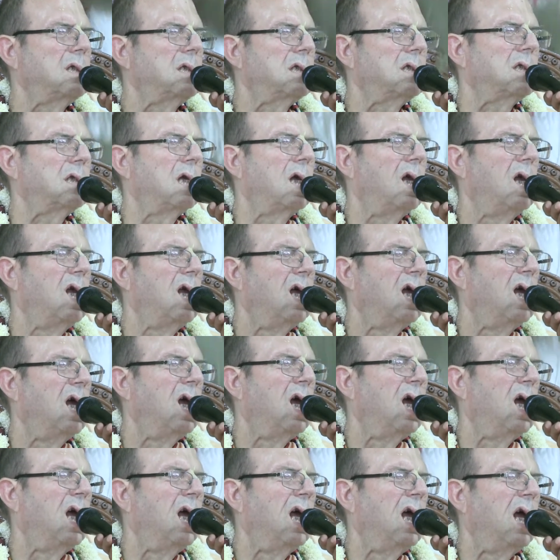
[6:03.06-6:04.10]
of course,
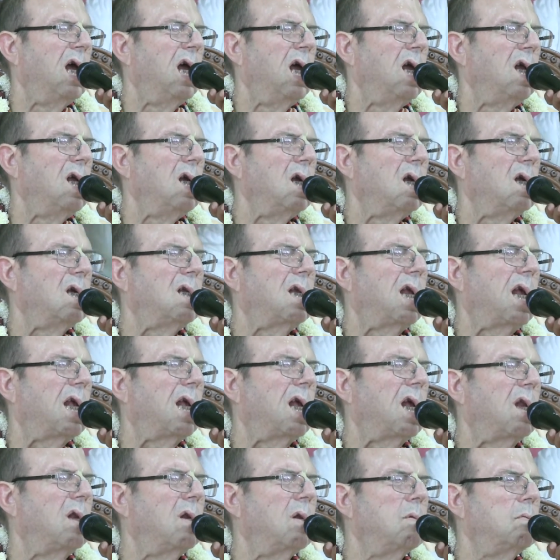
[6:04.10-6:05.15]
you're
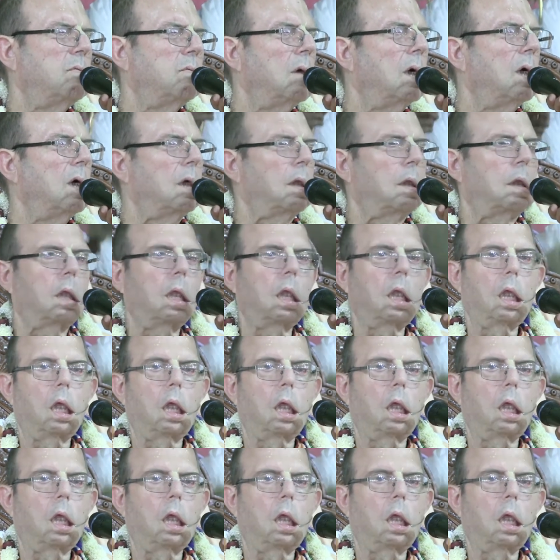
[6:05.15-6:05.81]
taking a new birth.